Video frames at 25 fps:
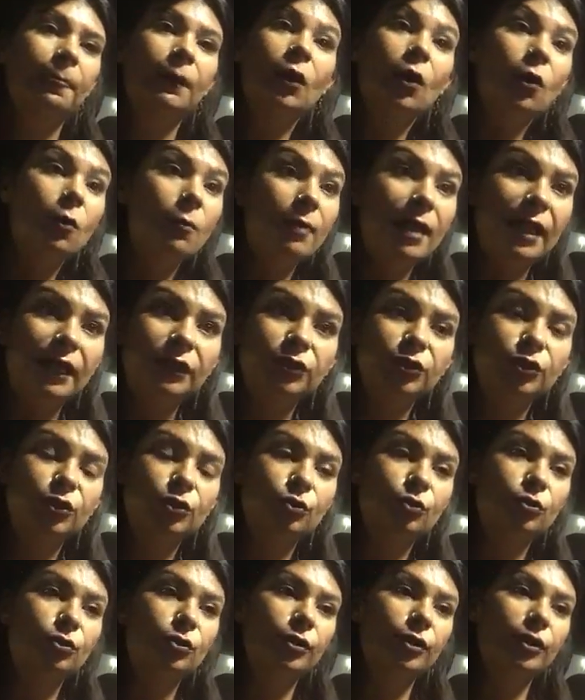go back to
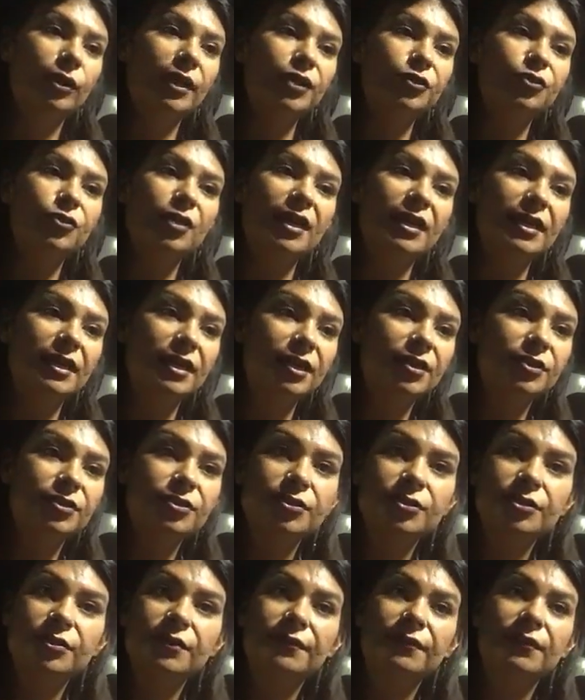school. They're not trying to get a
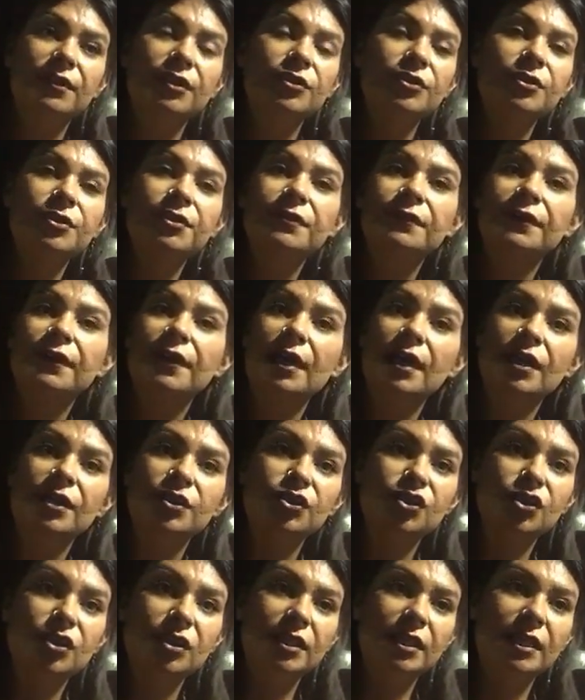
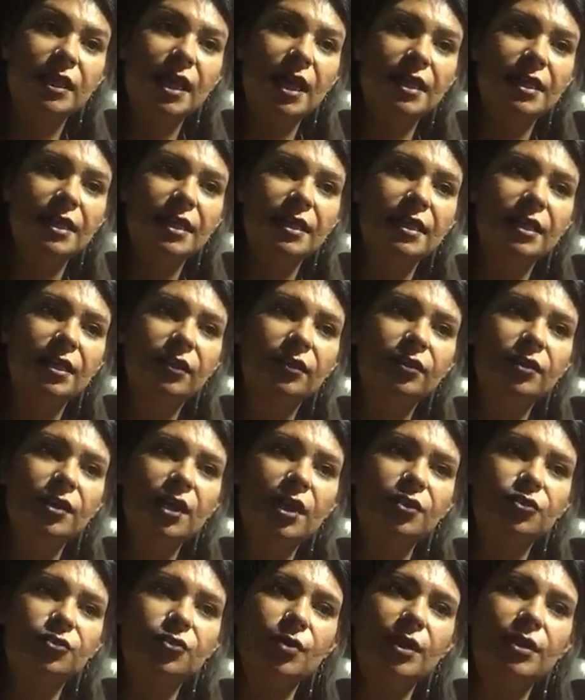certification in anything. They're
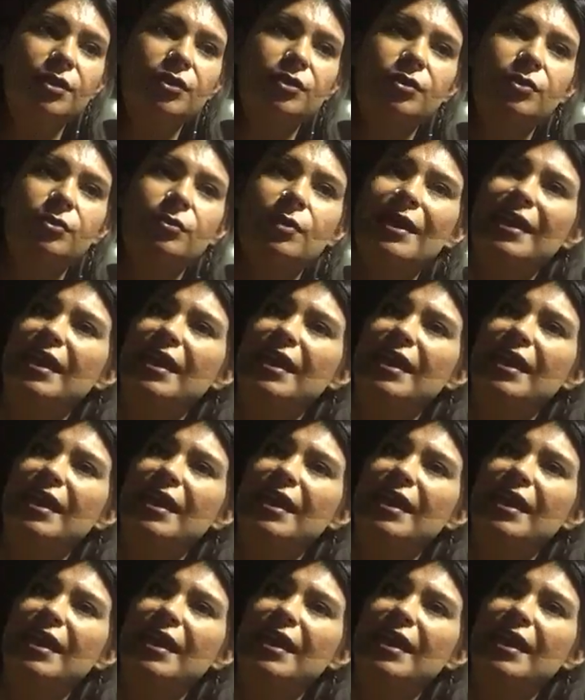not trying to